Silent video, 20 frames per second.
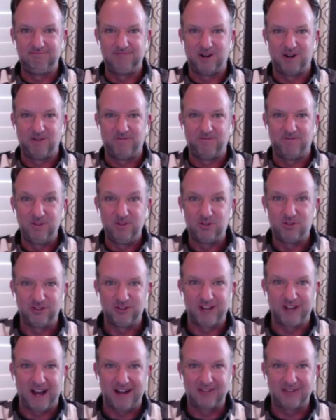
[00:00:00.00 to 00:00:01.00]
our future
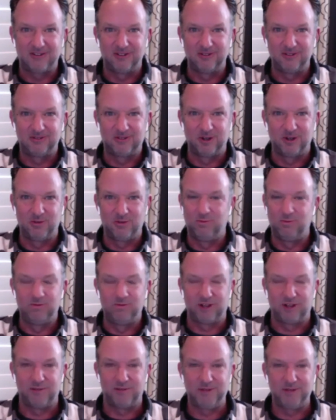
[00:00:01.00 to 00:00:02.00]
doctors. So right.
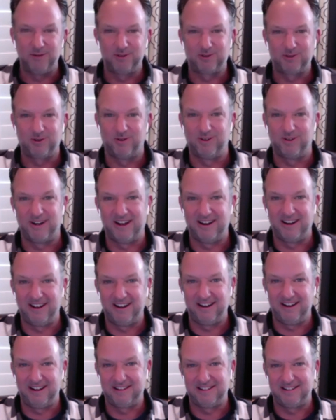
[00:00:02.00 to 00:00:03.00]
what's going on
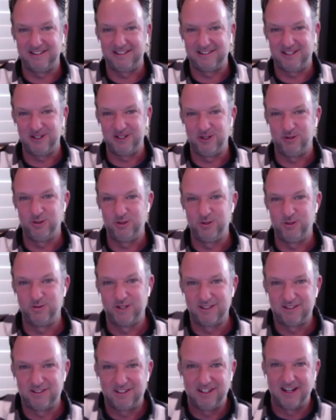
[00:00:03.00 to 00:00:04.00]
at, at TCU
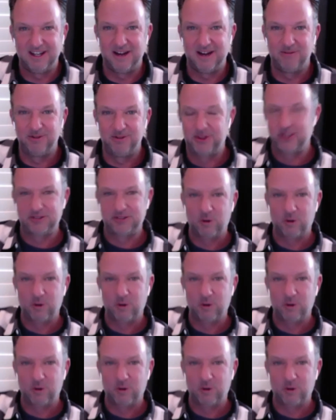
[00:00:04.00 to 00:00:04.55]
UNT now with this